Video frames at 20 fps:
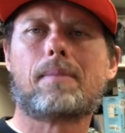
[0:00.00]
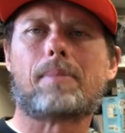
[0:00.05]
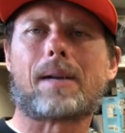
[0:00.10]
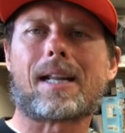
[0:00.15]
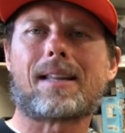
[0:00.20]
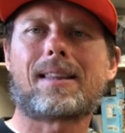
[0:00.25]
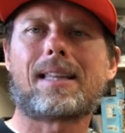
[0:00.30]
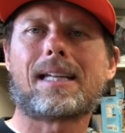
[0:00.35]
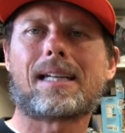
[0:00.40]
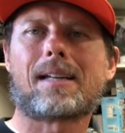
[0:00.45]

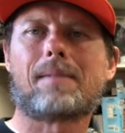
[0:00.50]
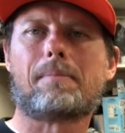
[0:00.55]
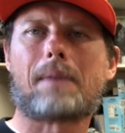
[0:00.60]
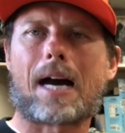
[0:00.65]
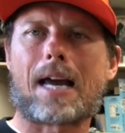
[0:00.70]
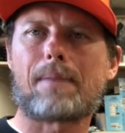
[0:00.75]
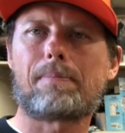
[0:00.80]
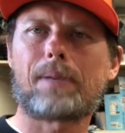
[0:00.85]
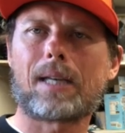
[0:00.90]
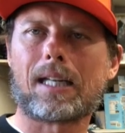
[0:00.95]
But I think, in
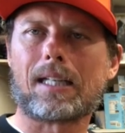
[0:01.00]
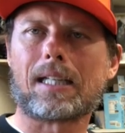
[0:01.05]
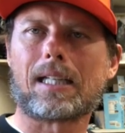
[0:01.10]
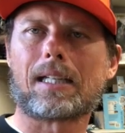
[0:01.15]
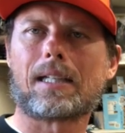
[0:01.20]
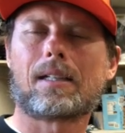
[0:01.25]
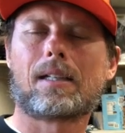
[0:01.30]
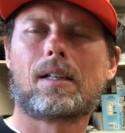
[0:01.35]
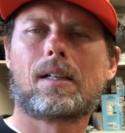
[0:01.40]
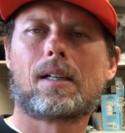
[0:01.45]
my
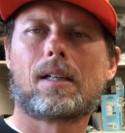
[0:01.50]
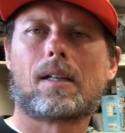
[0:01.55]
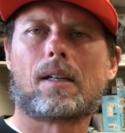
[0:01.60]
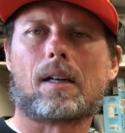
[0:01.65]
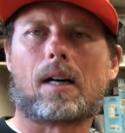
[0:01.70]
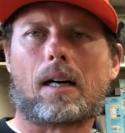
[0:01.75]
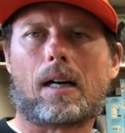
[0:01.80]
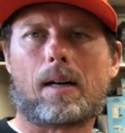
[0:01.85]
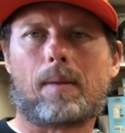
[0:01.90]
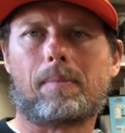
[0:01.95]
opinion,
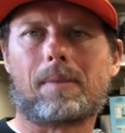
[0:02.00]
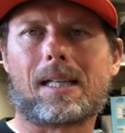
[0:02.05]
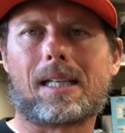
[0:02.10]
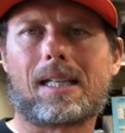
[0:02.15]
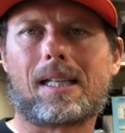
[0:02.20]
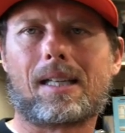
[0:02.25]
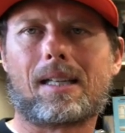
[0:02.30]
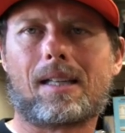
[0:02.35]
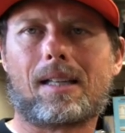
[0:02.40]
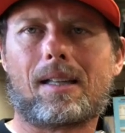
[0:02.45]
um,
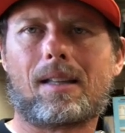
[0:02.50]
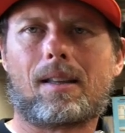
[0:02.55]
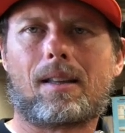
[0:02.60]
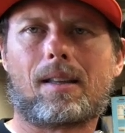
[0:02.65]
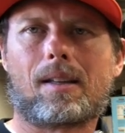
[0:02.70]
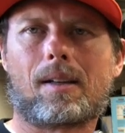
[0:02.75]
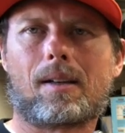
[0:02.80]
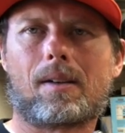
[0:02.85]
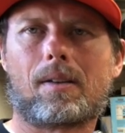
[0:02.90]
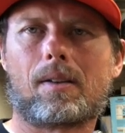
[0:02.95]

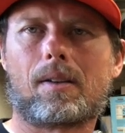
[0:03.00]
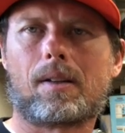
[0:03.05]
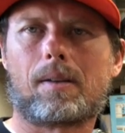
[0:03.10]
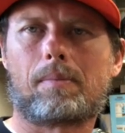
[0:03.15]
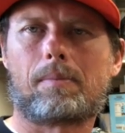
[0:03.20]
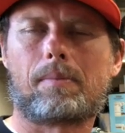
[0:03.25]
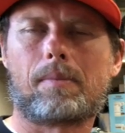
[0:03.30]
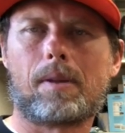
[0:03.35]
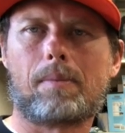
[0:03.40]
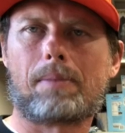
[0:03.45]
the,
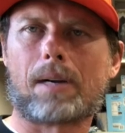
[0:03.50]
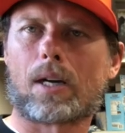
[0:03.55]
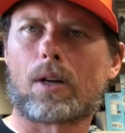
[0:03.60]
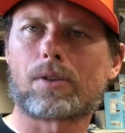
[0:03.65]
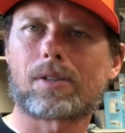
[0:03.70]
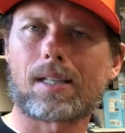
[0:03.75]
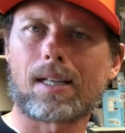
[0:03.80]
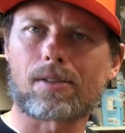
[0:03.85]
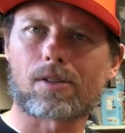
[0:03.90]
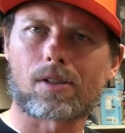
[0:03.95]
the, the
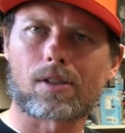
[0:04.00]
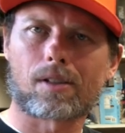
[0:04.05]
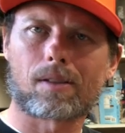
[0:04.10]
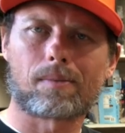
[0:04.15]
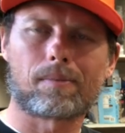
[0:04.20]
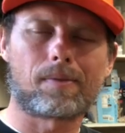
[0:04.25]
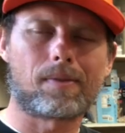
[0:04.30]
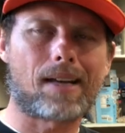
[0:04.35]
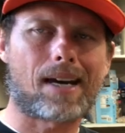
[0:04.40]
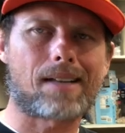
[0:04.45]
baro
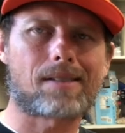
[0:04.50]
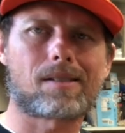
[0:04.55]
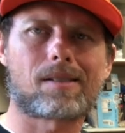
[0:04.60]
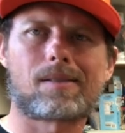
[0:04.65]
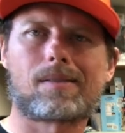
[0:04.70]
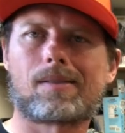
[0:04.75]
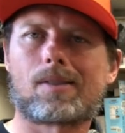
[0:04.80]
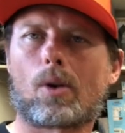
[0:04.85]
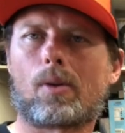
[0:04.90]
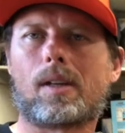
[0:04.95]
sensor,
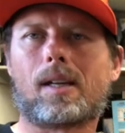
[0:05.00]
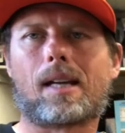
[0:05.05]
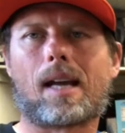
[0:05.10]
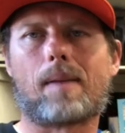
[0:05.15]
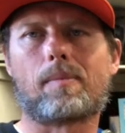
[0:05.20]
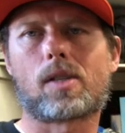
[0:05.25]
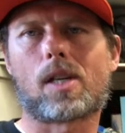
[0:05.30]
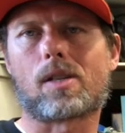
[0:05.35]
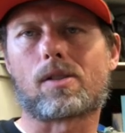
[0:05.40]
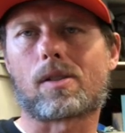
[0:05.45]
that's totally a
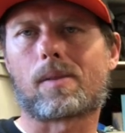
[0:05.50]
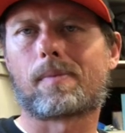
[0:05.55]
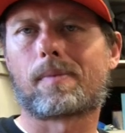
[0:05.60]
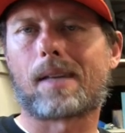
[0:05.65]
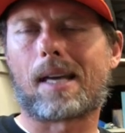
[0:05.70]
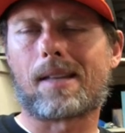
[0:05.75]
game changer.